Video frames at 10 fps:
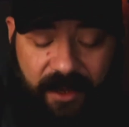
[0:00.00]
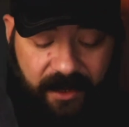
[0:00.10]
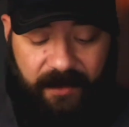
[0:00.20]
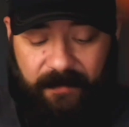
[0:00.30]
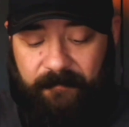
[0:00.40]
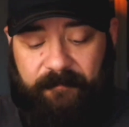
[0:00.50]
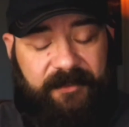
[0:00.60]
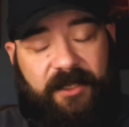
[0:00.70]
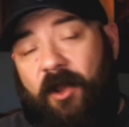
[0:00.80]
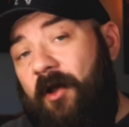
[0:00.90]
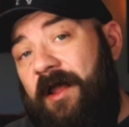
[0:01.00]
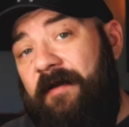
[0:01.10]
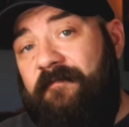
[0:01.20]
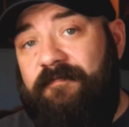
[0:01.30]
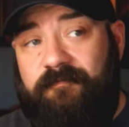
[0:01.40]
but they all
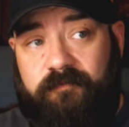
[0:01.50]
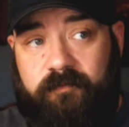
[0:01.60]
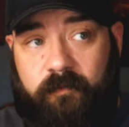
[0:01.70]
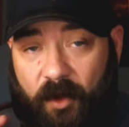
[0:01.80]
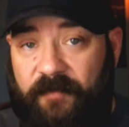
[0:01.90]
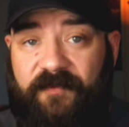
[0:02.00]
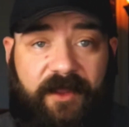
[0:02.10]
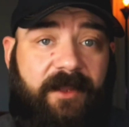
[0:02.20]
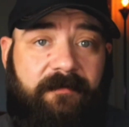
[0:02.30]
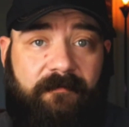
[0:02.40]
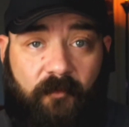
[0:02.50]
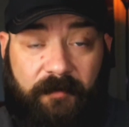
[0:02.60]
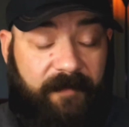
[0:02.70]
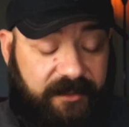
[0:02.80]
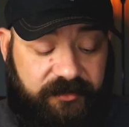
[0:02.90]
have one
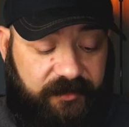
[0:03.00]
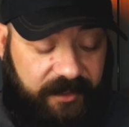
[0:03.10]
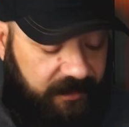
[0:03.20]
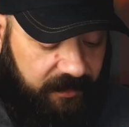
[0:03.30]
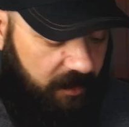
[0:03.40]
major thing in